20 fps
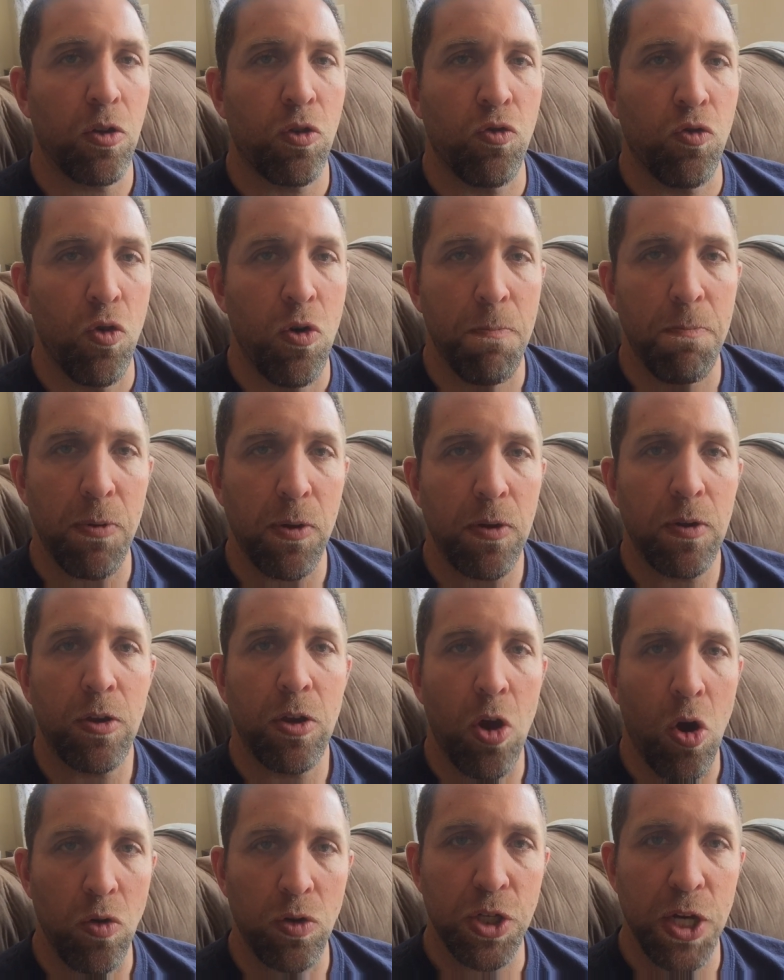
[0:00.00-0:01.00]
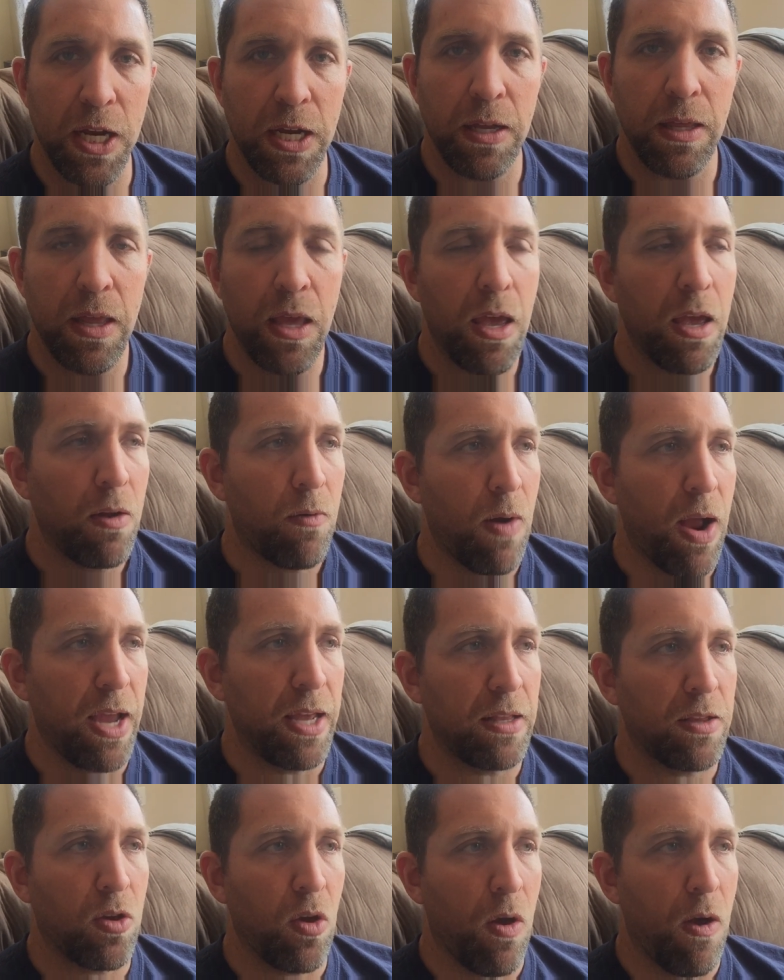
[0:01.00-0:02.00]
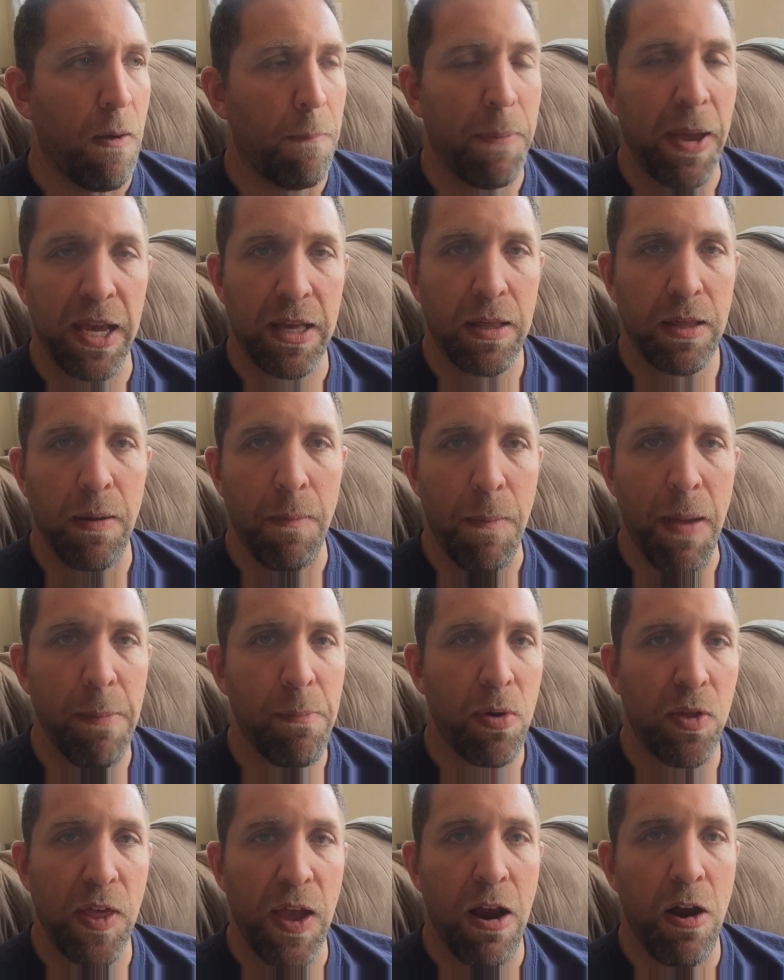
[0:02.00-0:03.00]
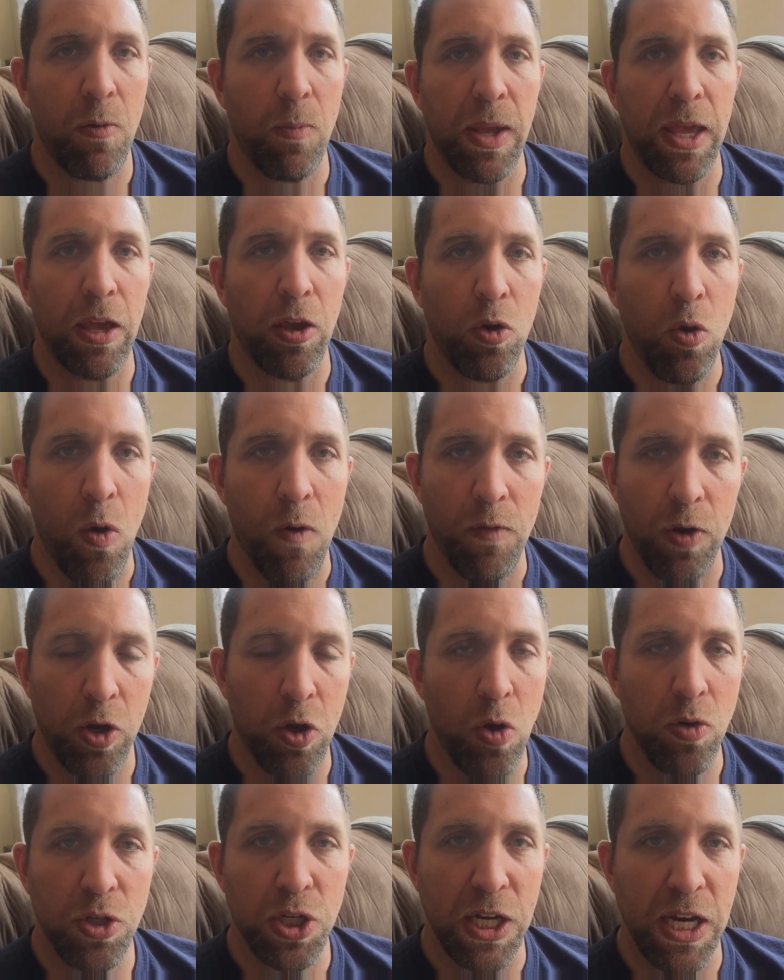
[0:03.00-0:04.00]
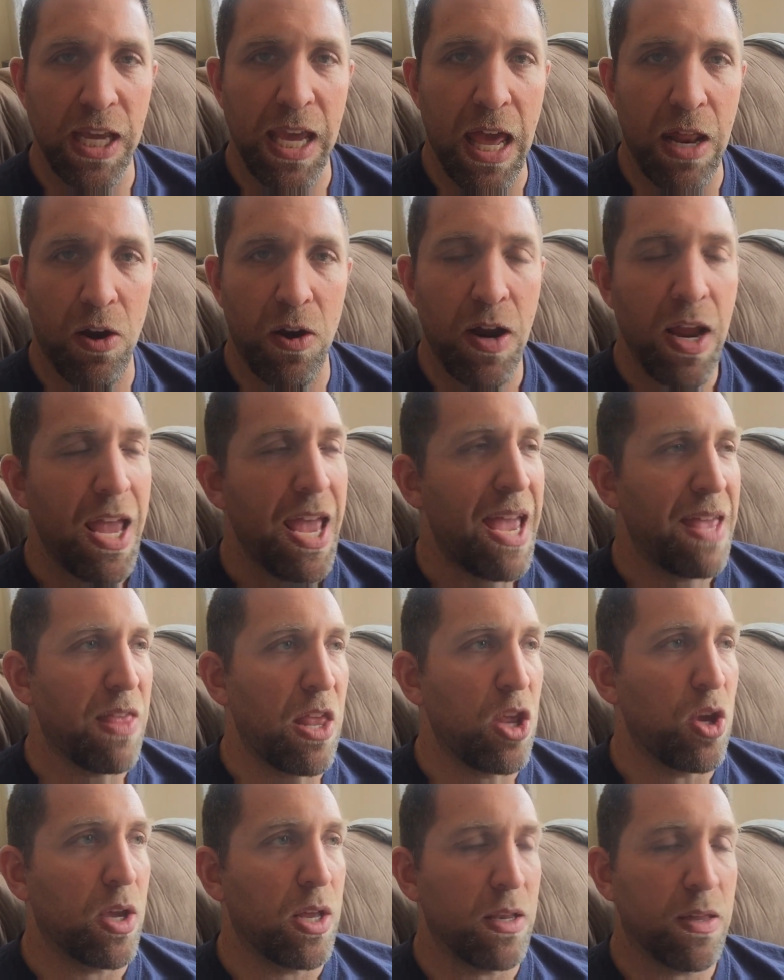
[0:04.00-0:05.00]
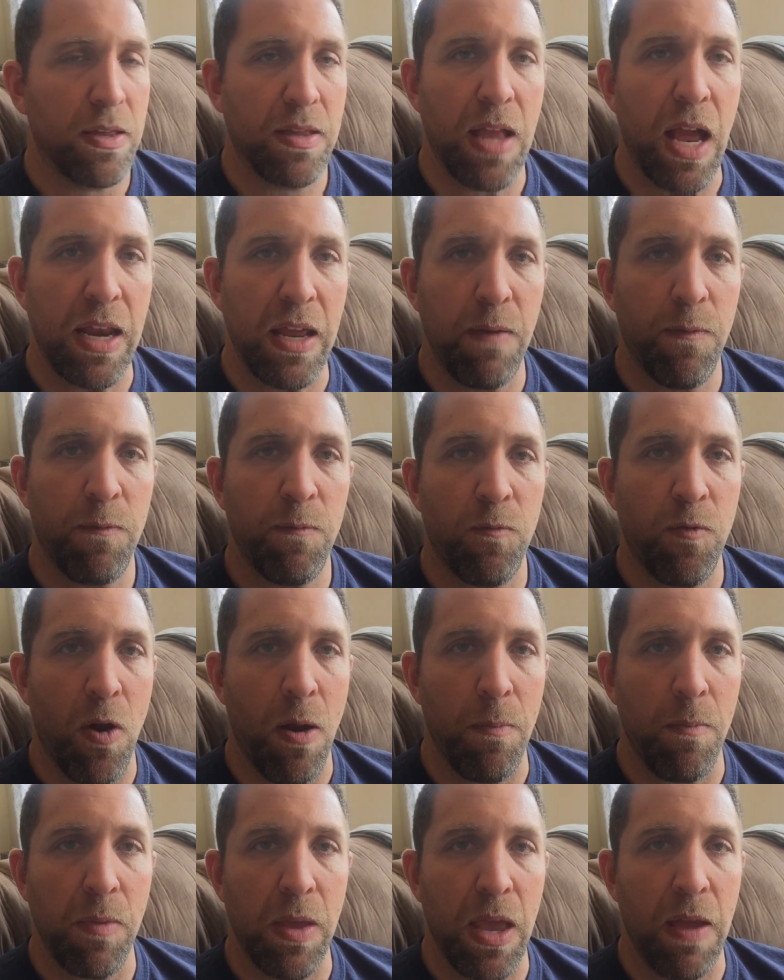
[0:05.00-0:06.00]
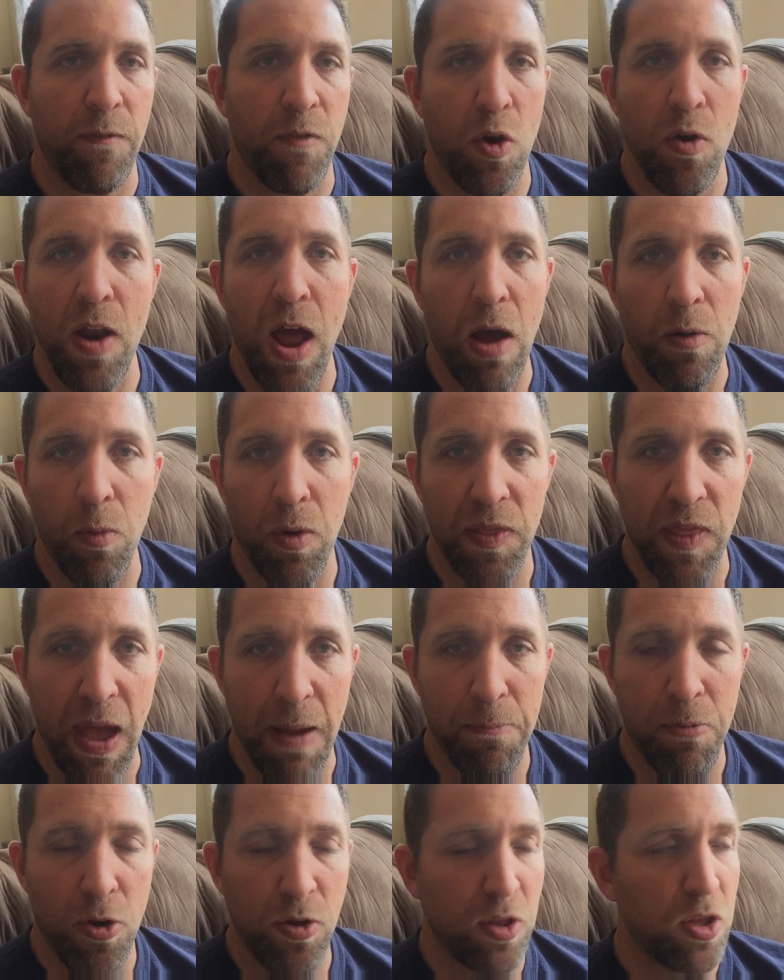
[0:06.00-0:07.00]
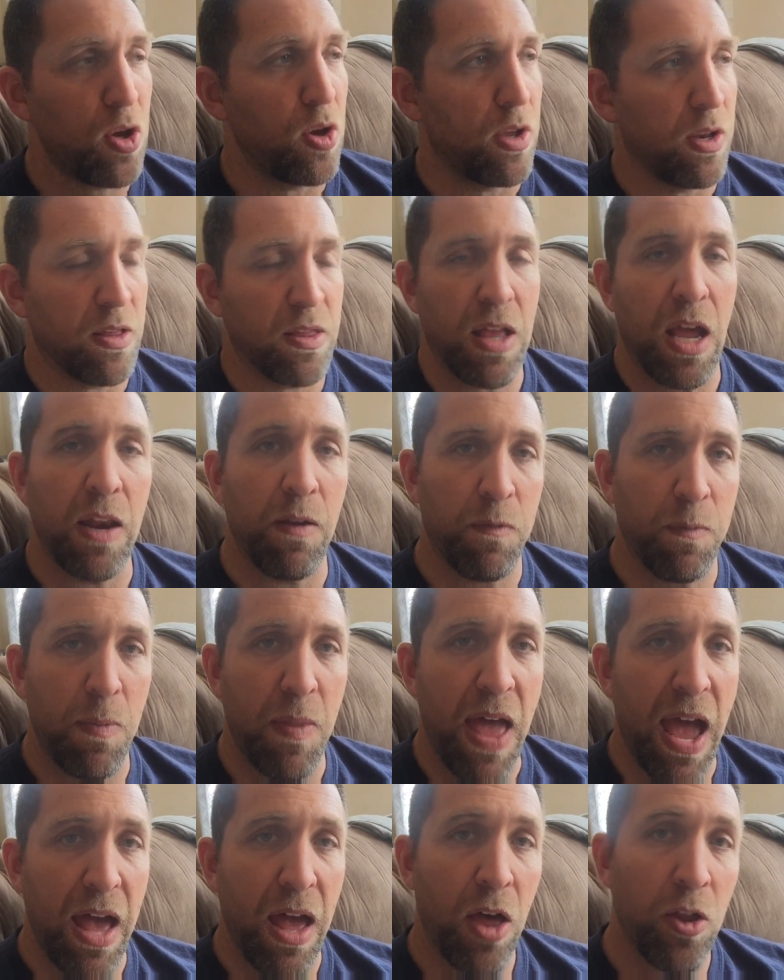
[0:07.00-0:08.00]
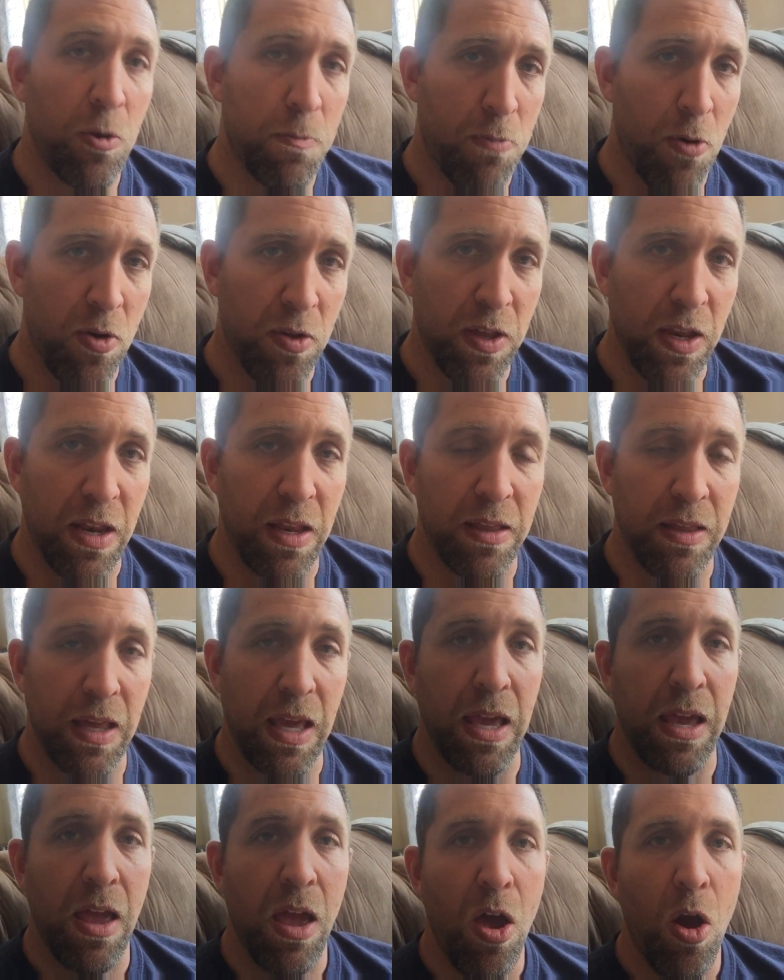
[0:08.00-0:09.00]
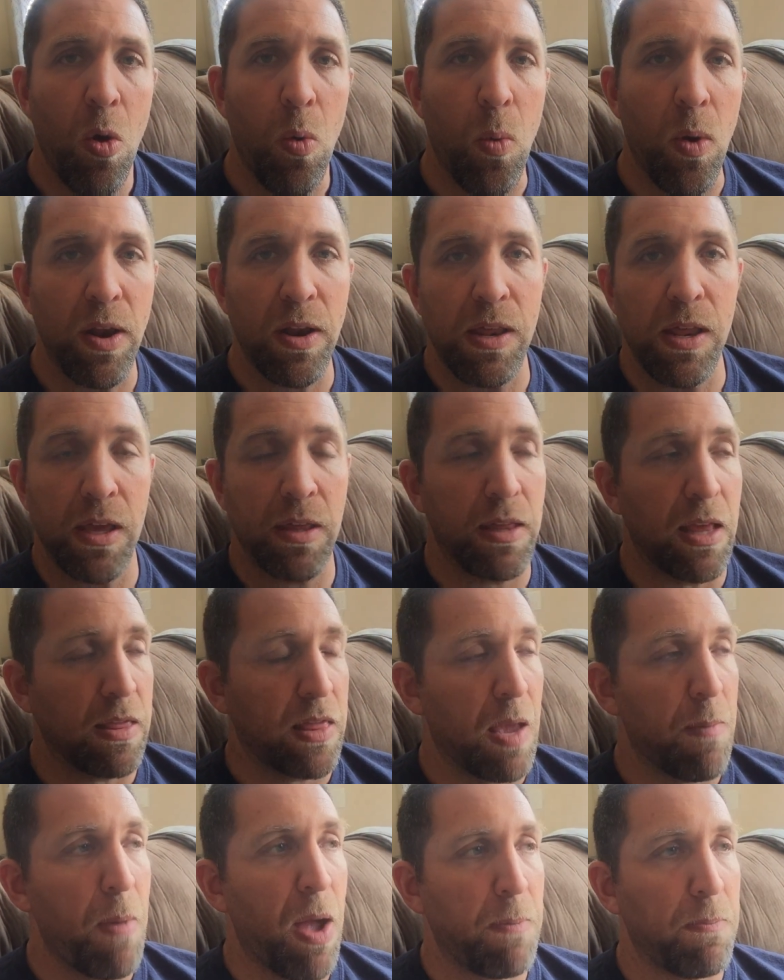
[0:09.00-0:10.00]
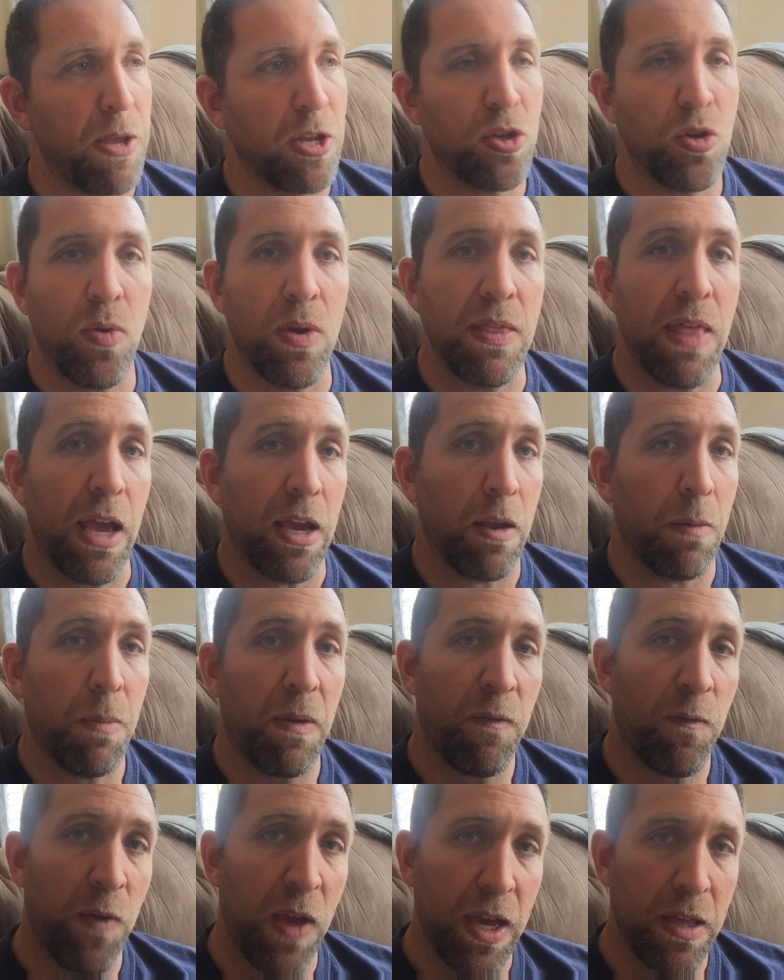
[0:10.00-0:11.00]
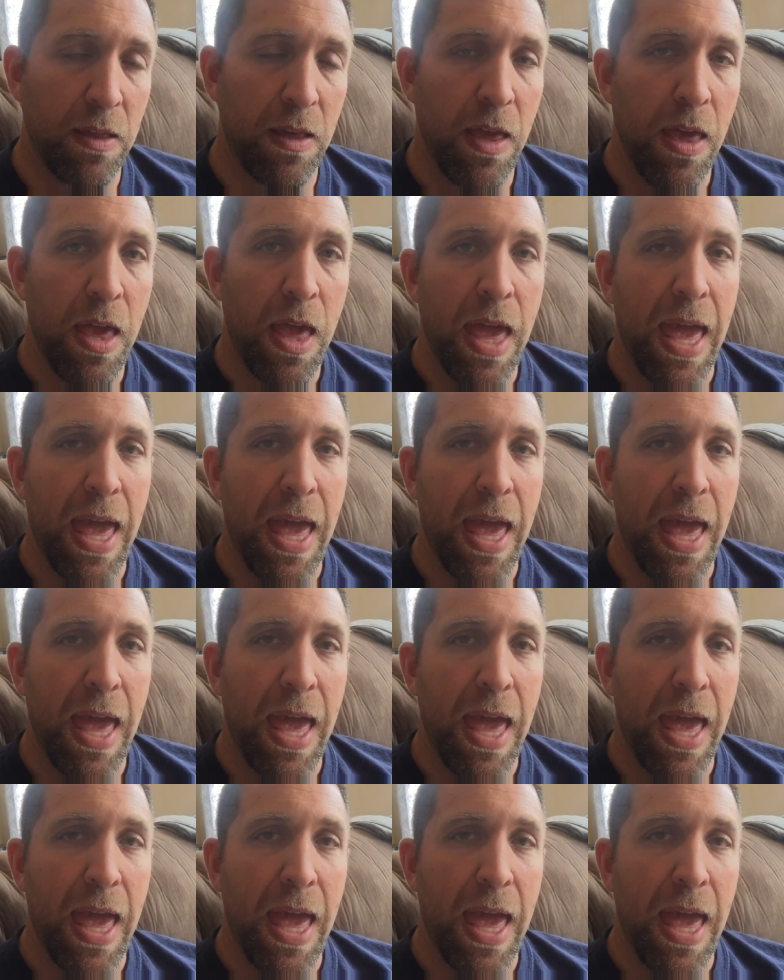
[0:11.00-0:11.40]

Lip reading: group coaching, right? So I'll pick a member there and we can go over coaching together. And then you can study from, if you're not that person, you can study from that other person and see what it is that they might be doing that could be fixed.